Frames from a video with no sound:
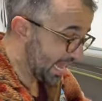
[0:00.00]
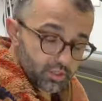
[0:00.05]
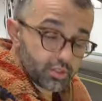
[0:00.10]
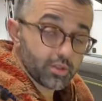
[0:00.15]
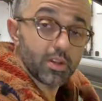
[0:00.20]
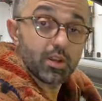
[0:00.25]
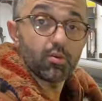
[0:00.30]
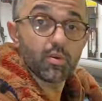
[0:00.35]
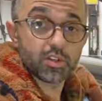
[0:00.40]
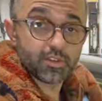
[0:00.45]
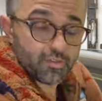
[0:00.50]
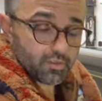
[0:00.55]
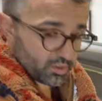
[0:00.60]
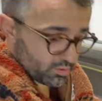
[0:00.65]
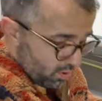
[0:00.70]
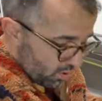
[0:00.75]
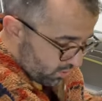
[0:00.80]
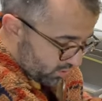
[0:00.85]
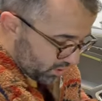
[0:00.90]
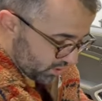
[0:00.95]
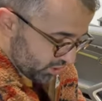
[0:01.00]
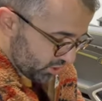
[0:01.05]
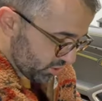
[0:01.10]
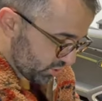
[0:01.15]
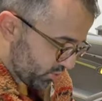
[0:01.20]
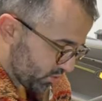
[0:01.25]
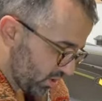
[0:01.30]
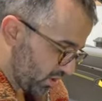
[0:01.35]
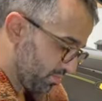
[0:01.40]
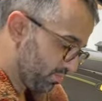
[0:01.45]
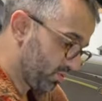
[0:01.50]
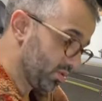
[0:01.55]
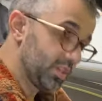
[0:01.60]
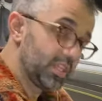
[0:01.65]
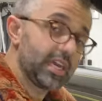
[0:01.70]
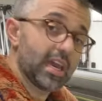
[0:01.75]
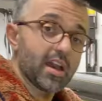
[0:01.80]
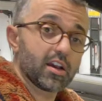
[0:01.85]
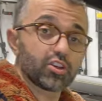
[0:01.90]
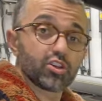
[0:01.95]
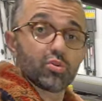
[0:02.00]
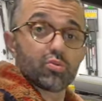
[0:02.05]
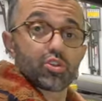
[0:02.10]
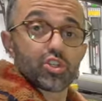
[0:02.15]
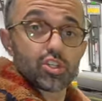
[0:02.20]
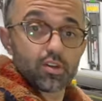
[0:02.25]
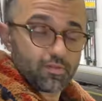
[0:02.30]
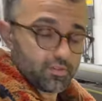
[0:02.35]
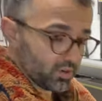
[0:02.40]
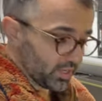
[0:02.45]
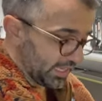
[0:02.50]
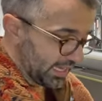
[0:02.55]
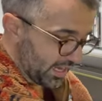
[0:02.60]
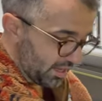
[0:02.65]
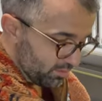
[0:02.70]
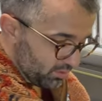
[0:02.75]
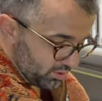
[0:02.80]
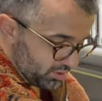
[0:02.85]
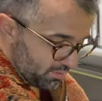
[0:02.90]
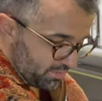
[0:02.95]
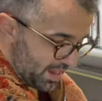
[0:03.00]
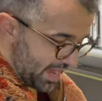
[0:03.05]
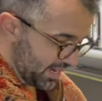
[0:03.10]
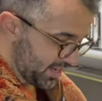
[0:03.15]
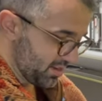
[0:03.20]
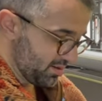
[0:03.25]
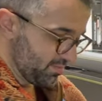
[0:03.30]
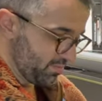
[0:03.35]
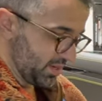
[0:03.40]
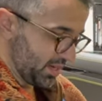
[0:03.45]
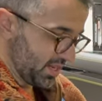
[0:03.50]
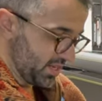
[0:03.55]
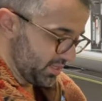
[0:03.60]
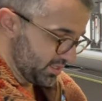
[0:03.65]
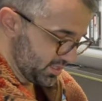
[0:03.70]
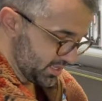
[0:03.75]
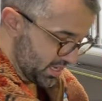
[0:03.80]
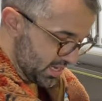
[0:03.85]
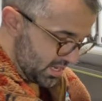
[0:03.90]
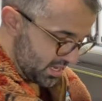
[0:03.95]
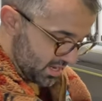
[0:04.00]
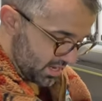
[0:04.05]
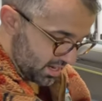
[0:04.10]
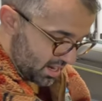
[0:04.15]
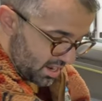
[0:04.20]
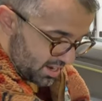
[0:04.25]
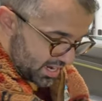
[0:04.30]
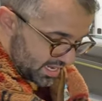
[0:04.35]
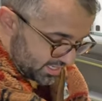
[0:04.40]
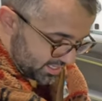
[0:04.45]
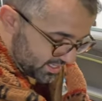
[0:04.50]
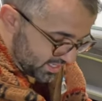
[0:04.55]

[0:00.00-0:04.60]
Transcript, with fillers: So, anyways, first what we're going to do is we're going to put the actual shifter cables back in place, and I, and